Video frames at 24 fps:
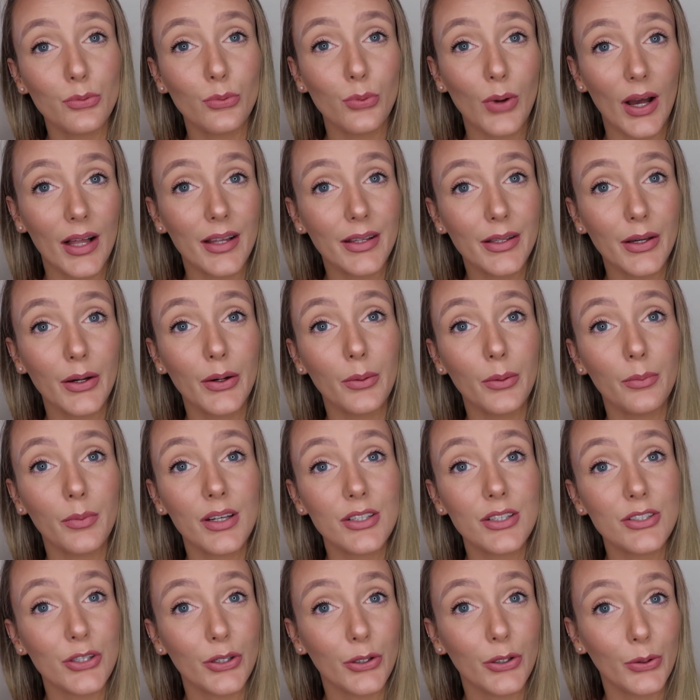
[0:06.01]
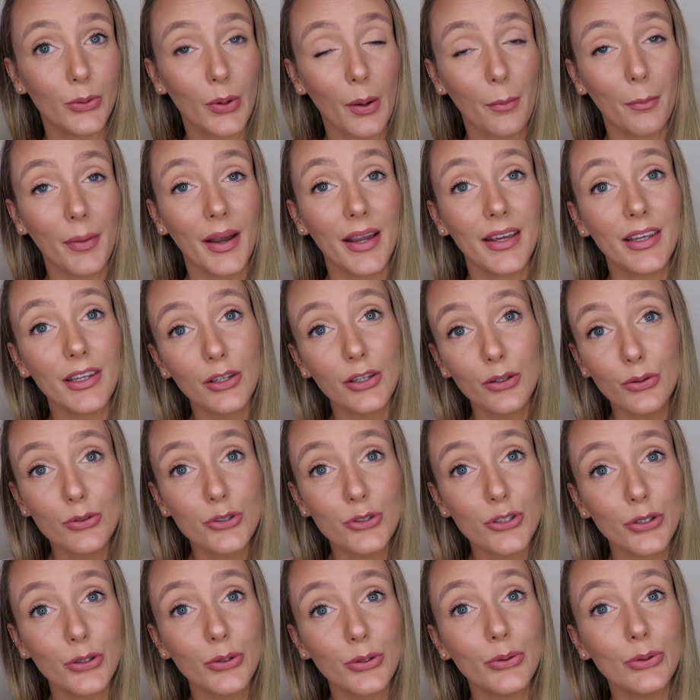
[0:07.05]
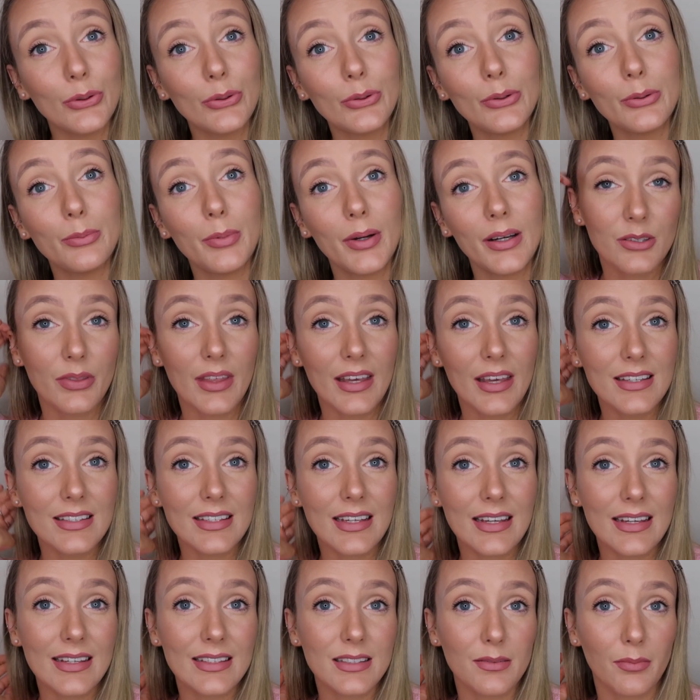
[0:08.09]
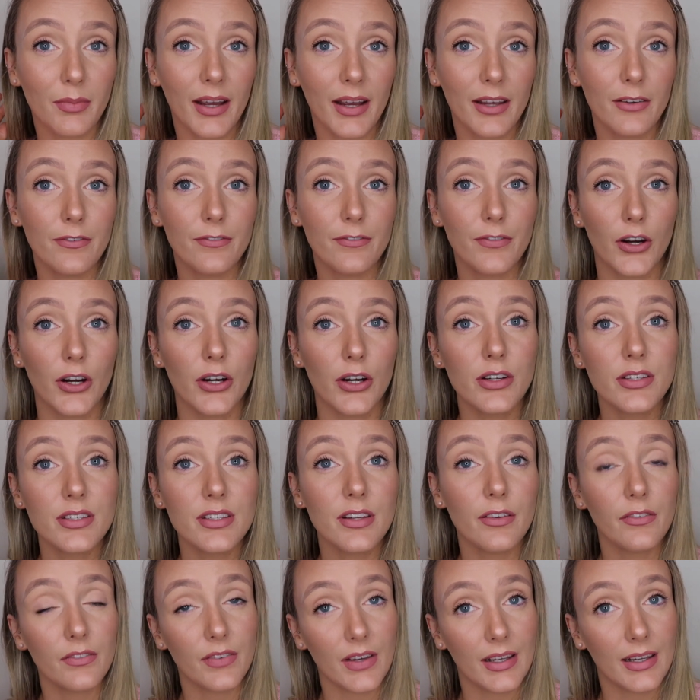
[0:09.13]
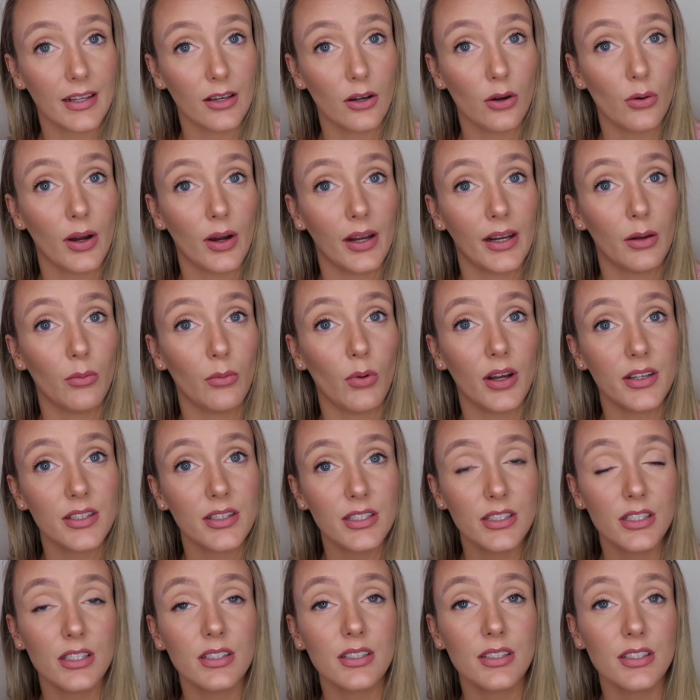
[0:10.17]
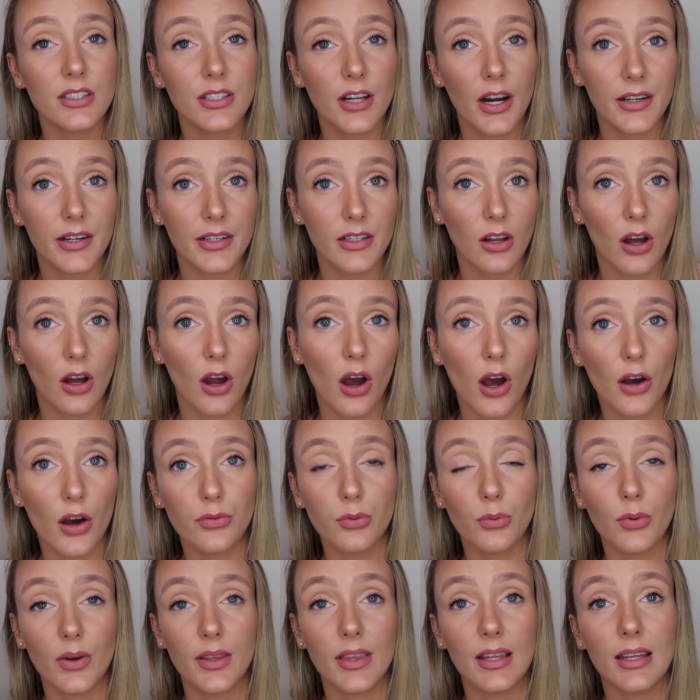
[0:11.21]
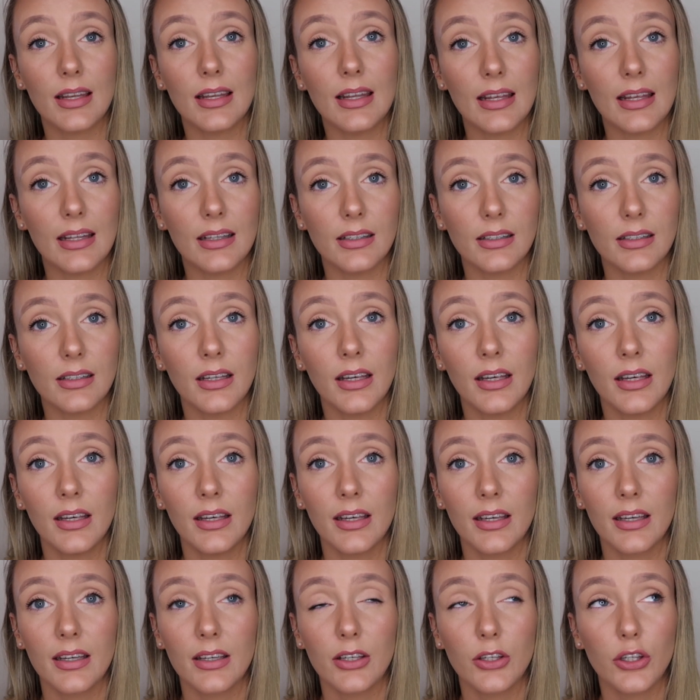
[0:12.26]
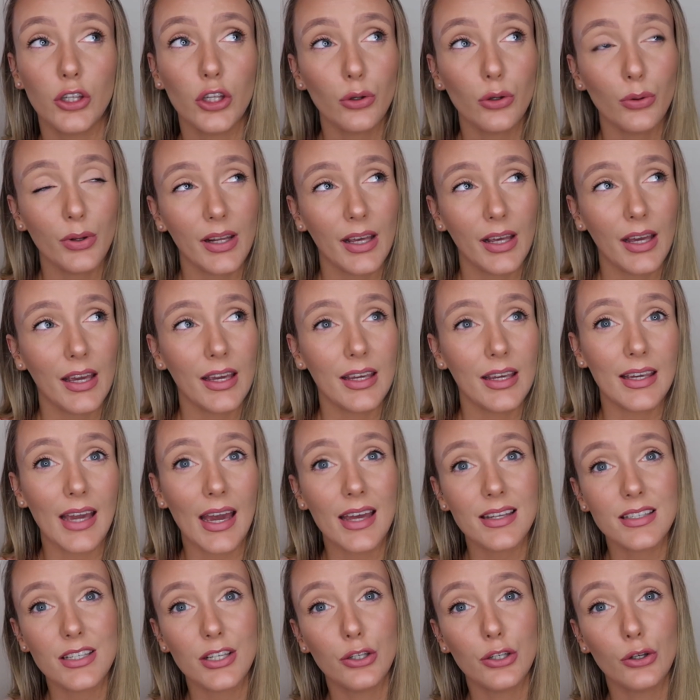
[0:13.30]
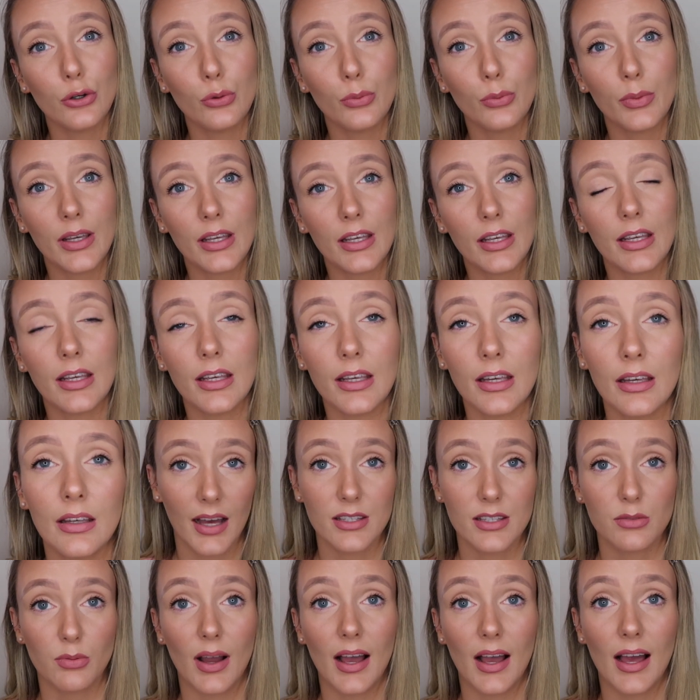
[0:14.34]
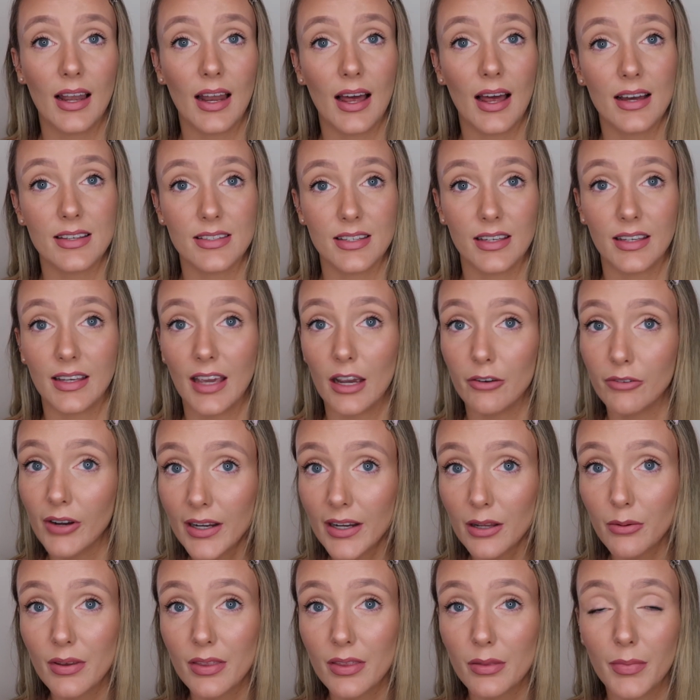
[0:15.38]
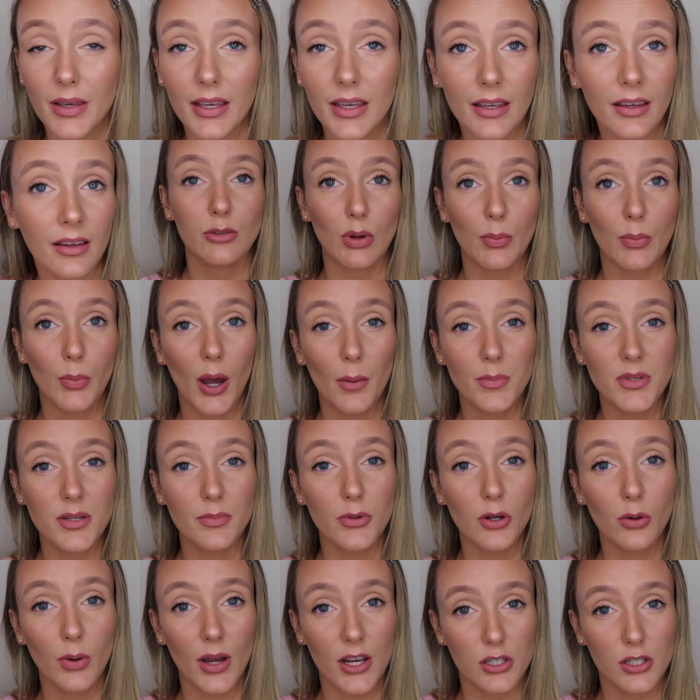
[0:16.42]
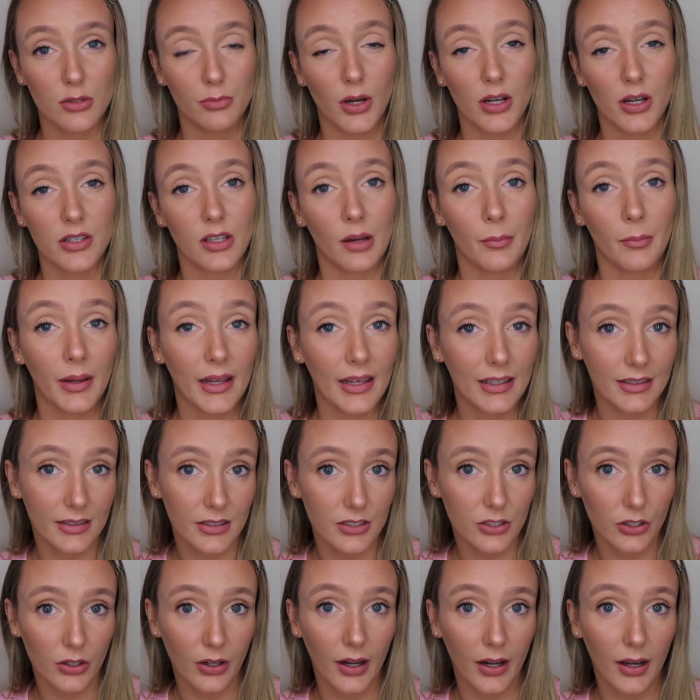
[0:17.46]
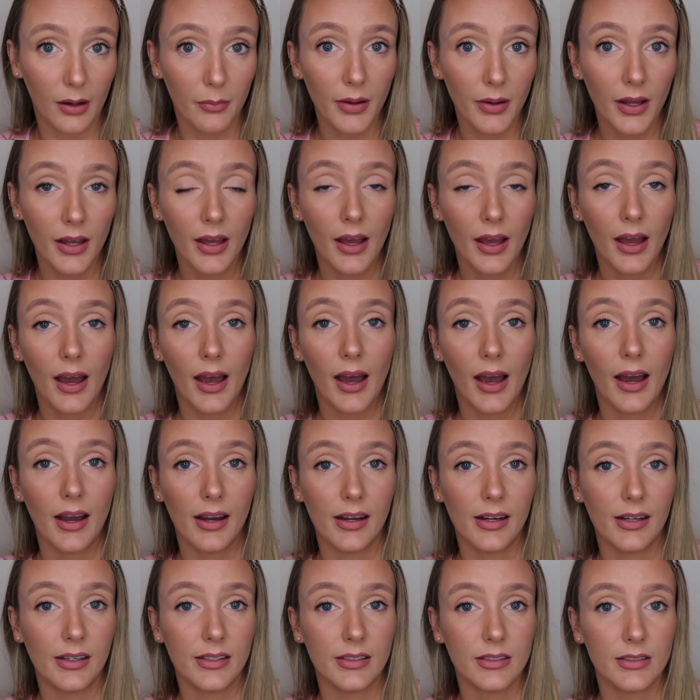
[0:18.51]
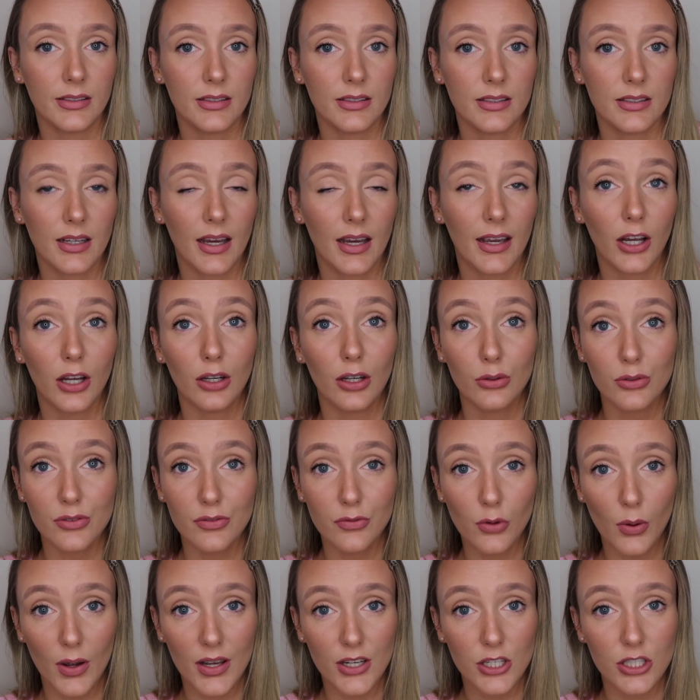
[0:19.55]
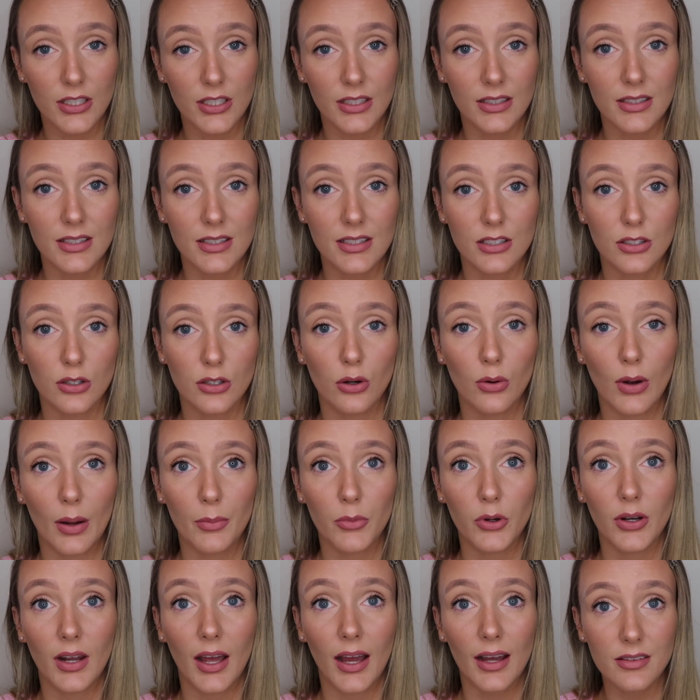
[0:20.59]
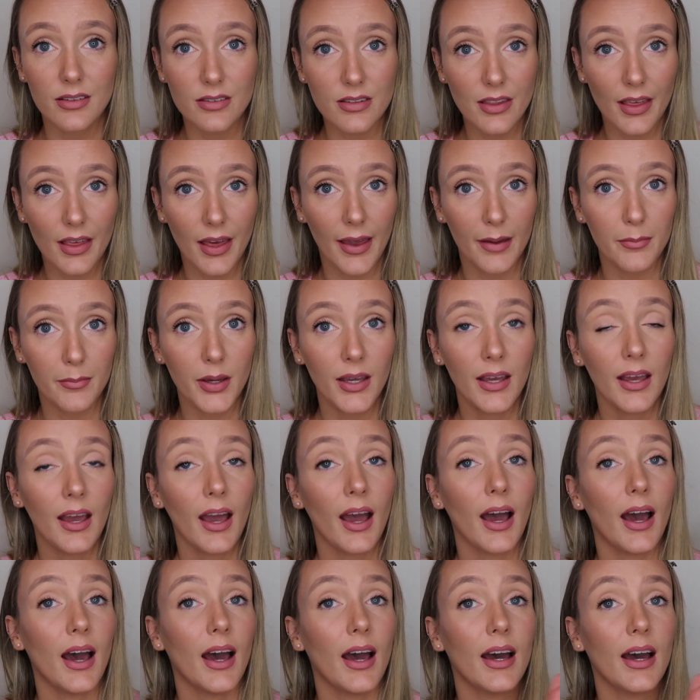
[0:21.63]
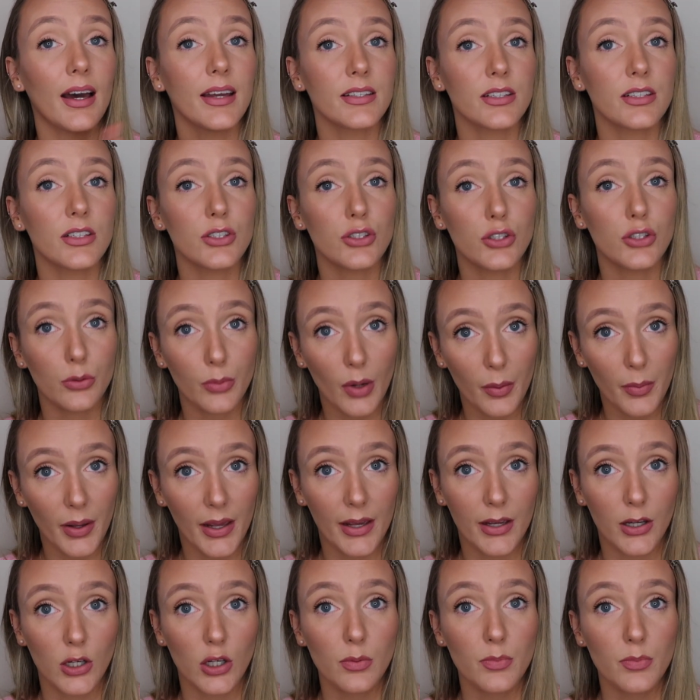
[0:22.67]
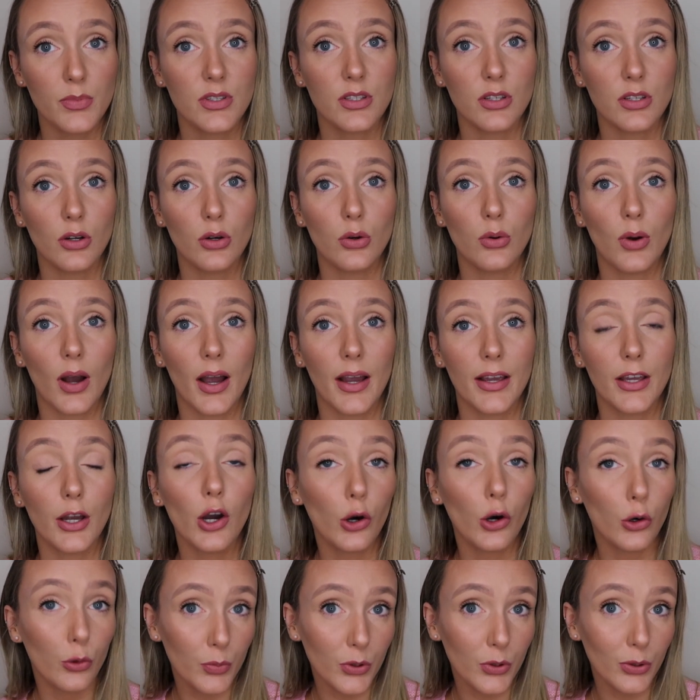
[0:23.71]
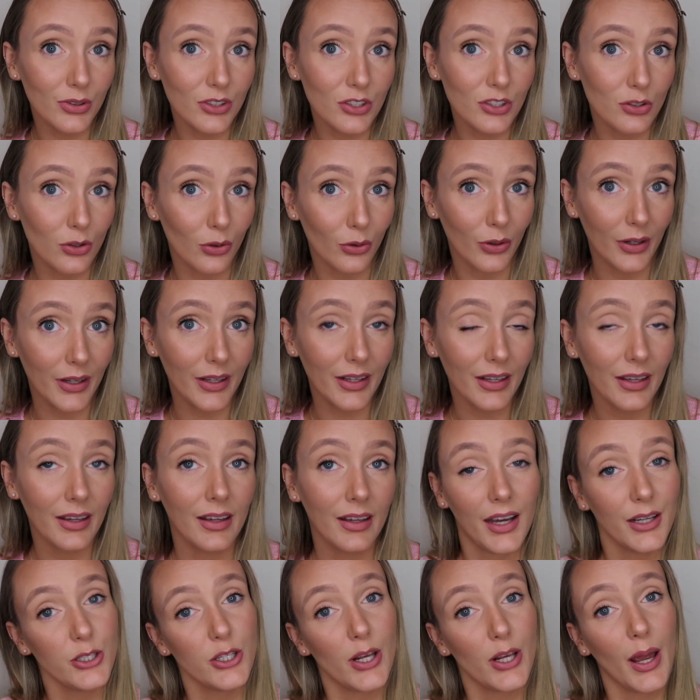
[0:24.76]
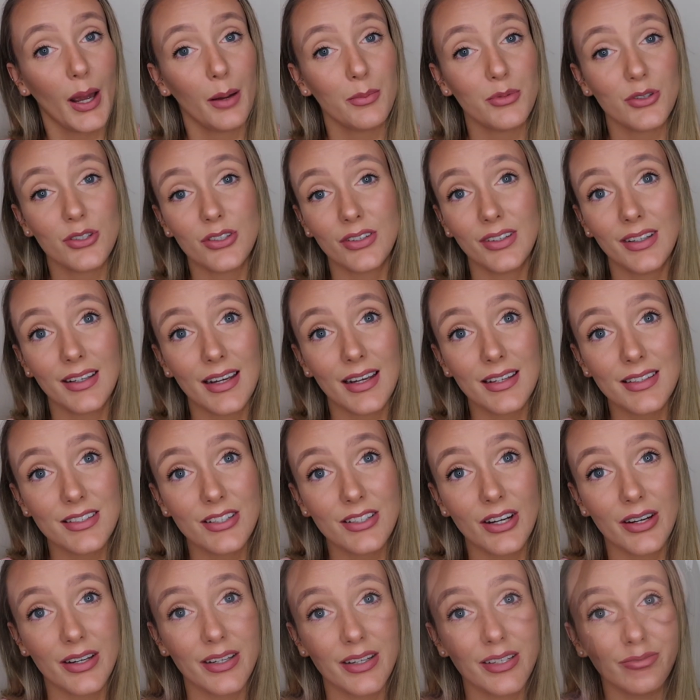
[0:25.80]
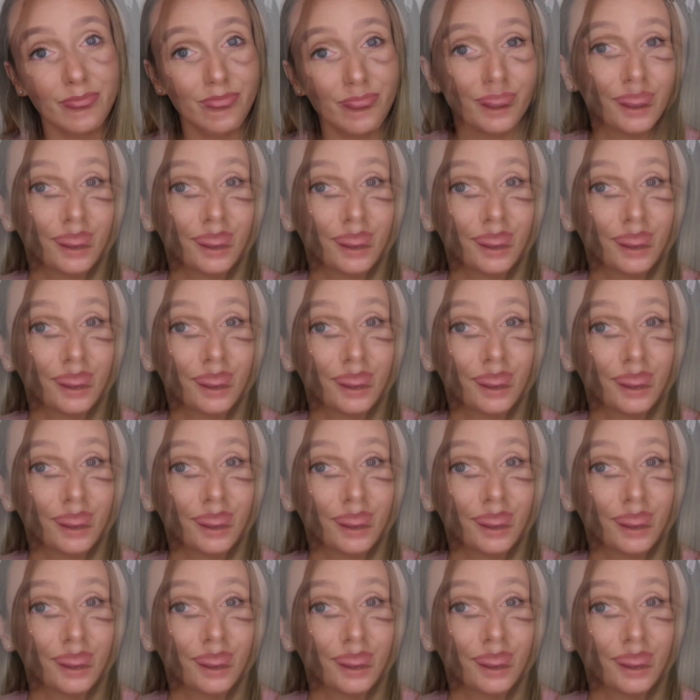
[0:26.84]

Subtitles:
welcome to my YouTube. So this is my first video and I wanted to start it off with a little Q&A, get to know me, as well as a get ready with me. So I popped up a question box on my Instagram and I got loads of questions, so I'm going to answer them and do my makeup. So I hope you enjoy, and yeah, I'm just going to get started.